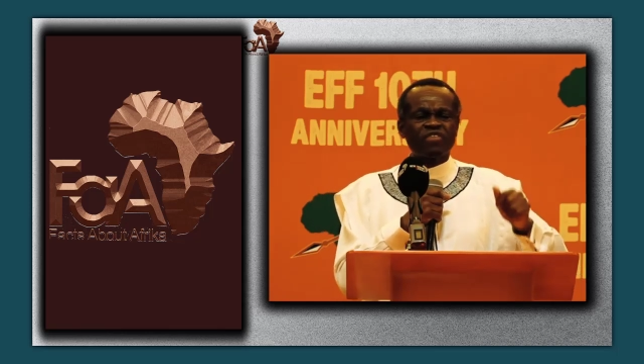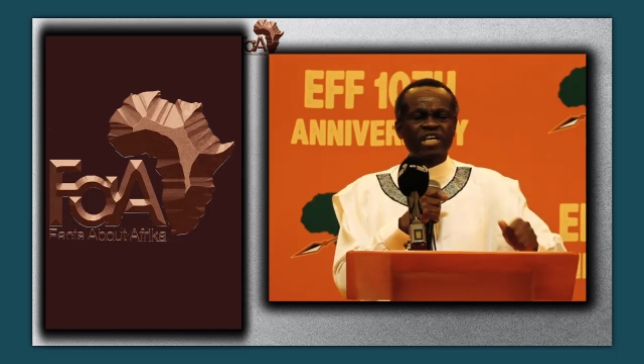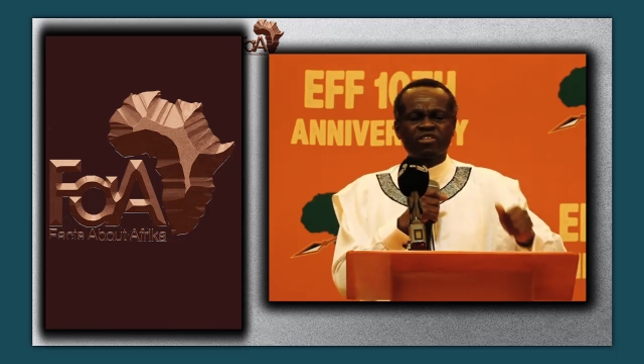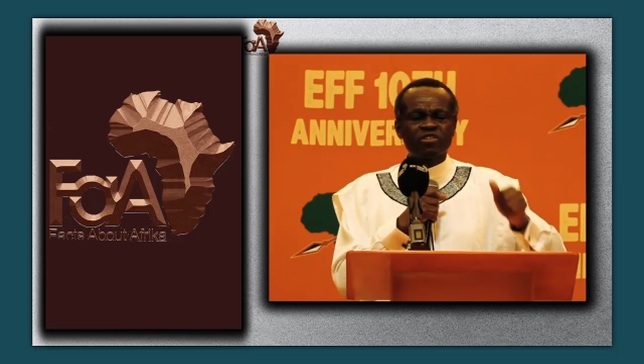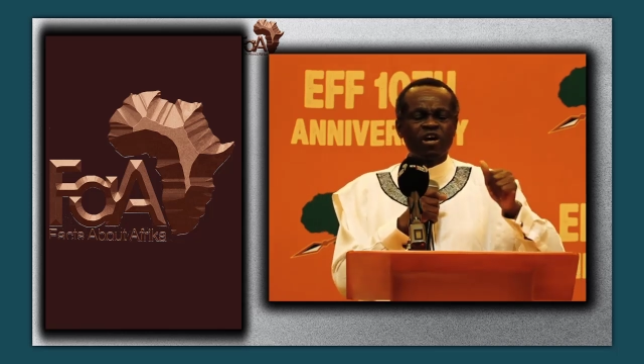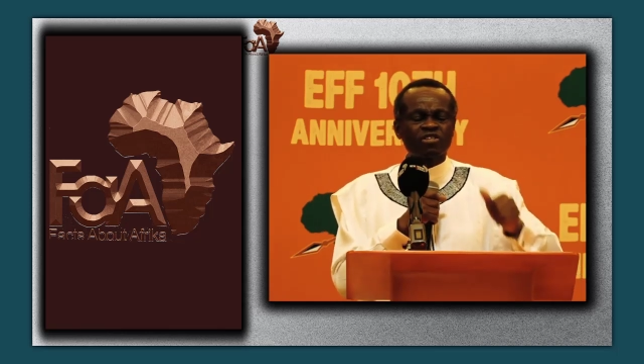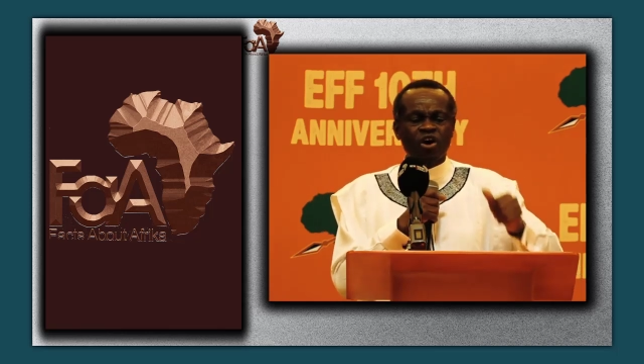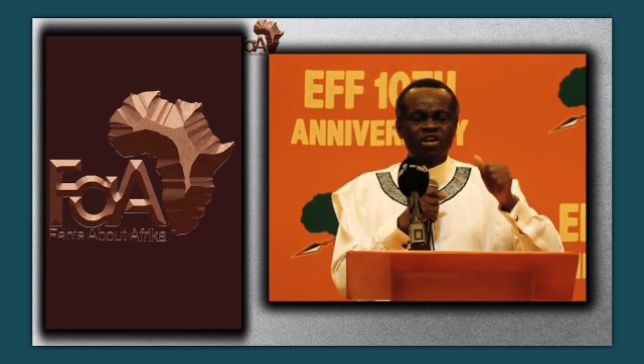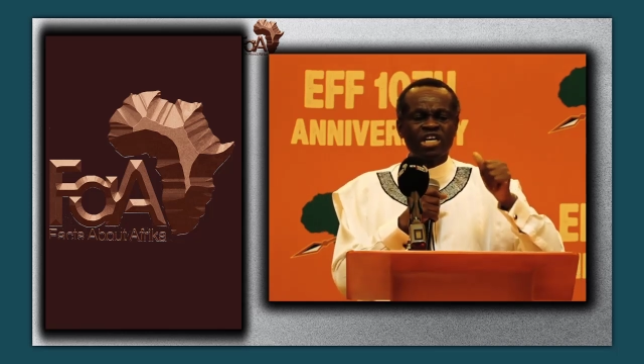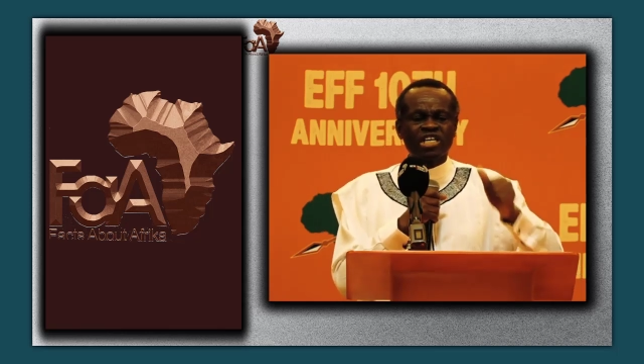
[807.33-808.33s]
they do not
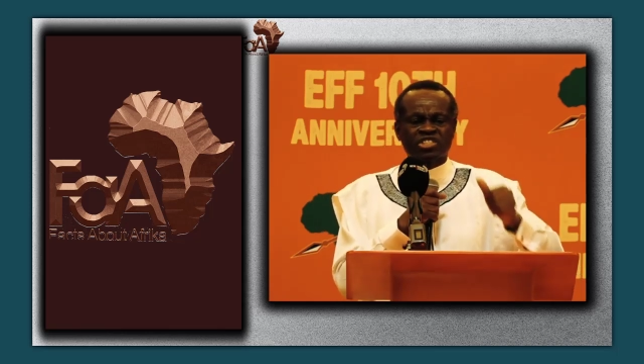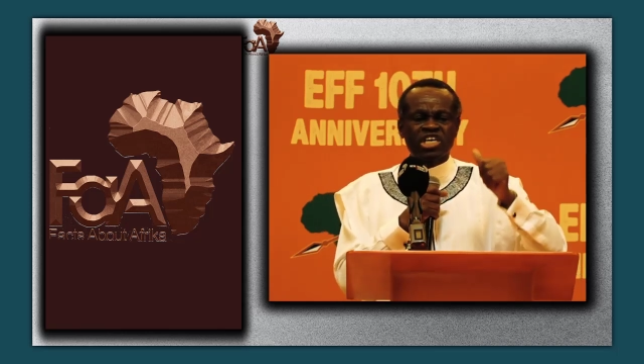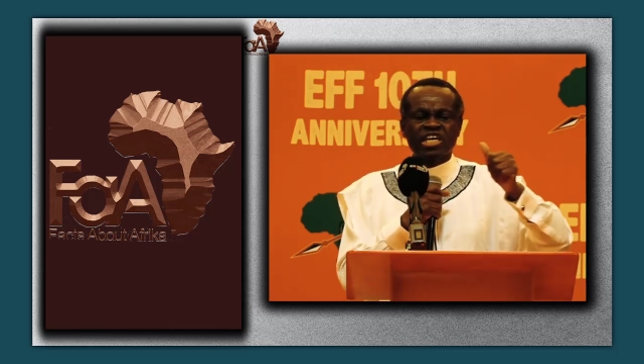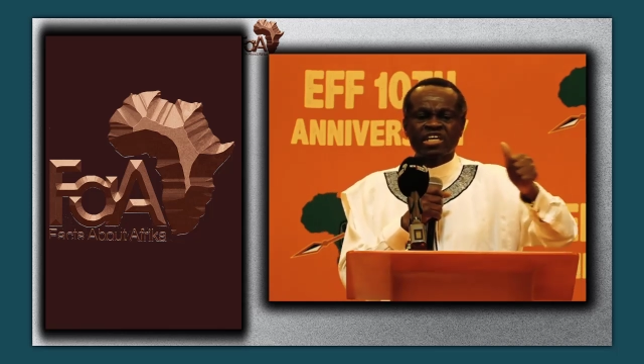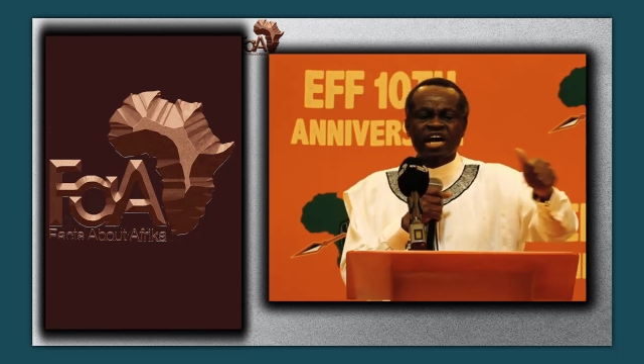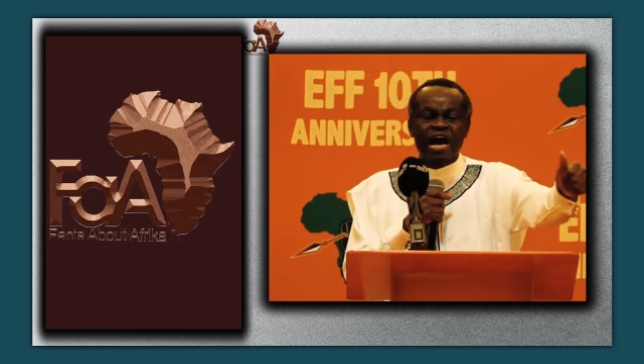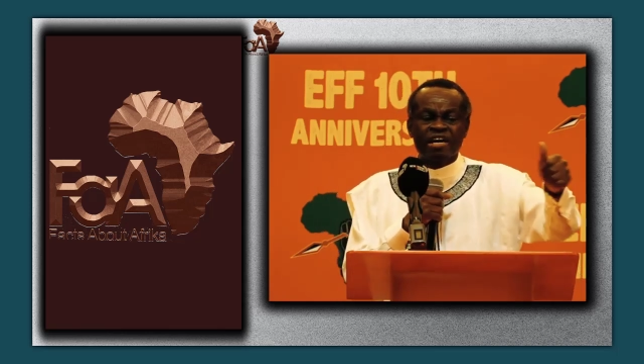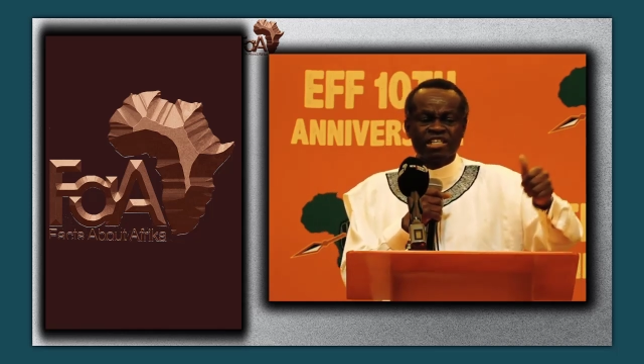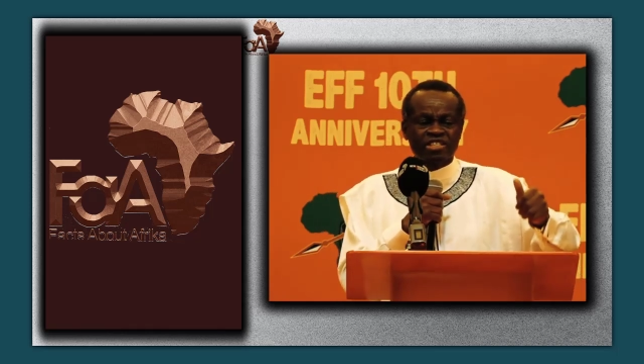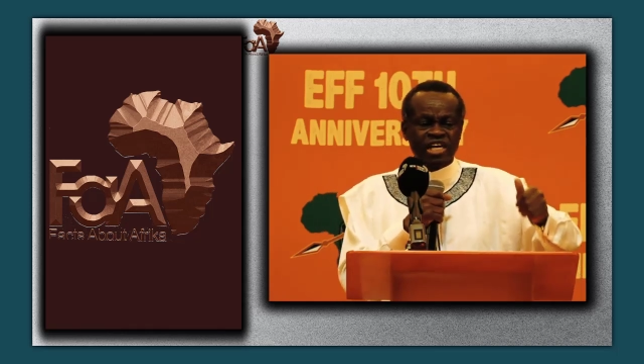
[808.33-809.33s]
only see
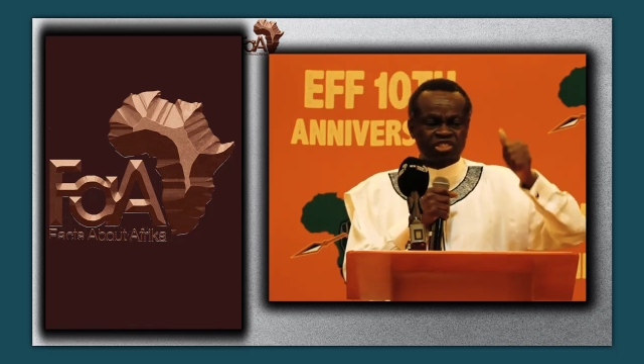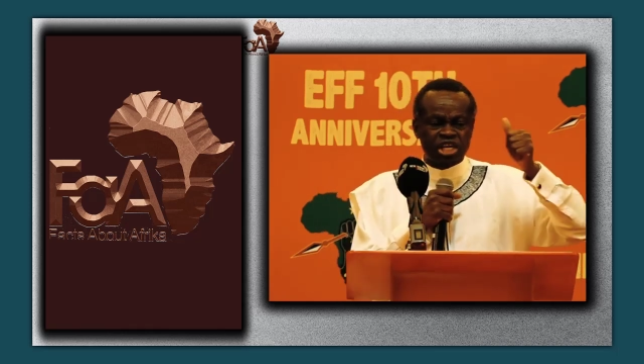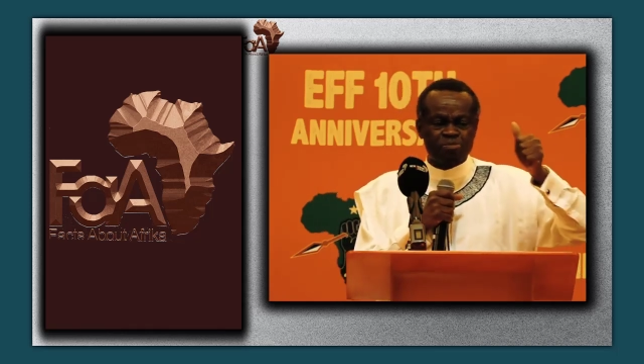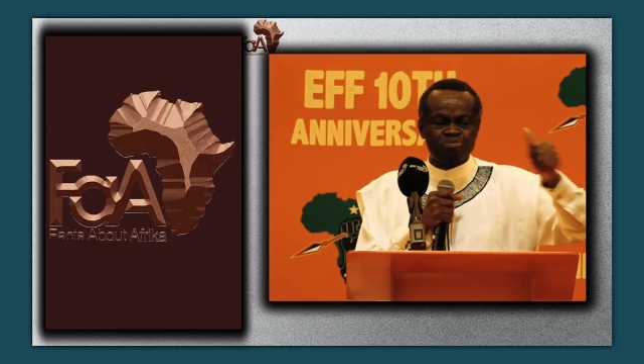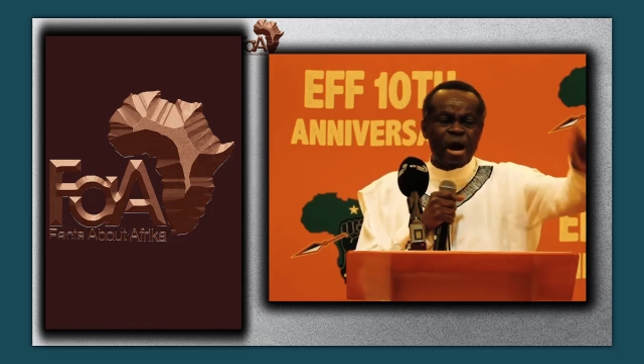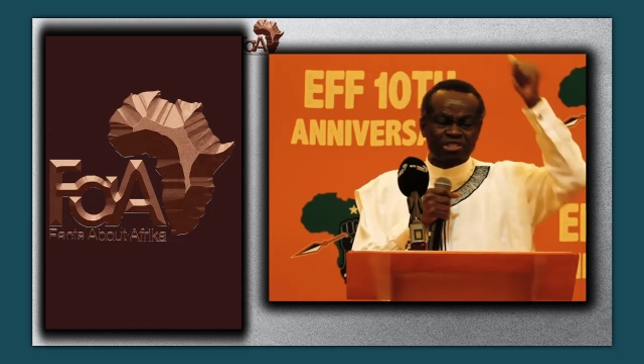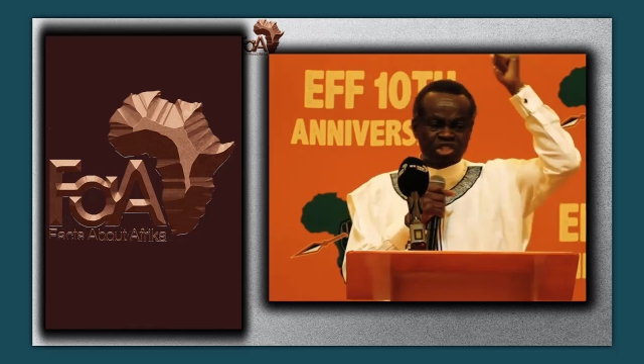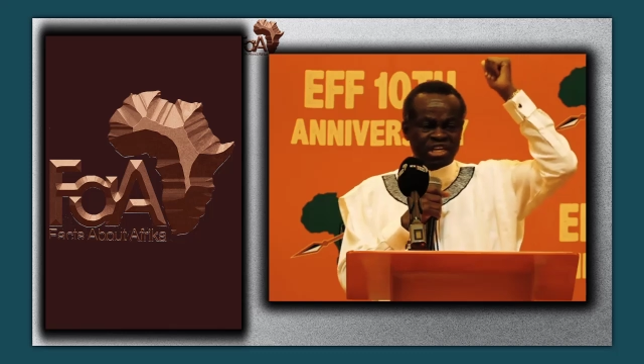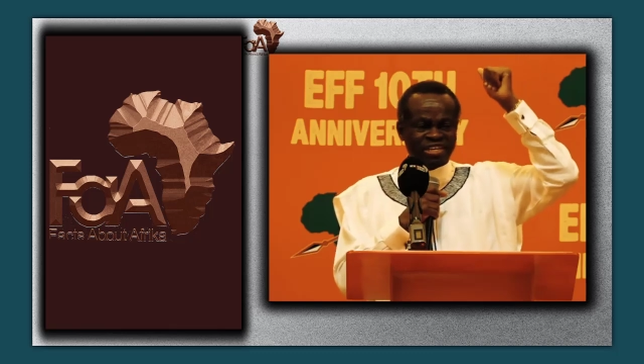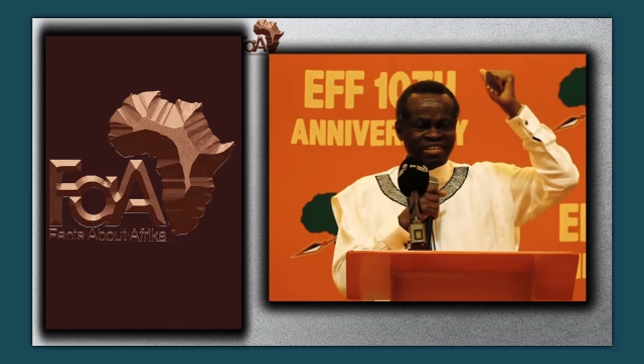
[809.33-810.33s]
courage, they see
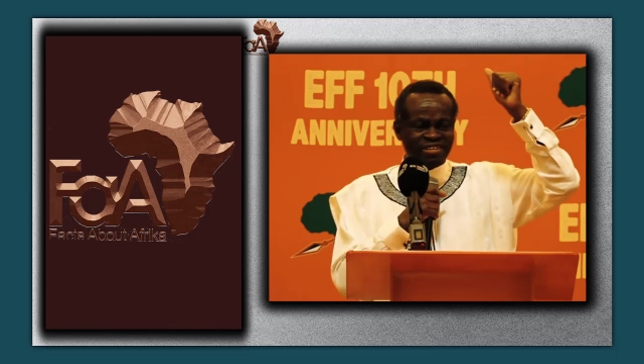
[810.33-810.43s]
passion,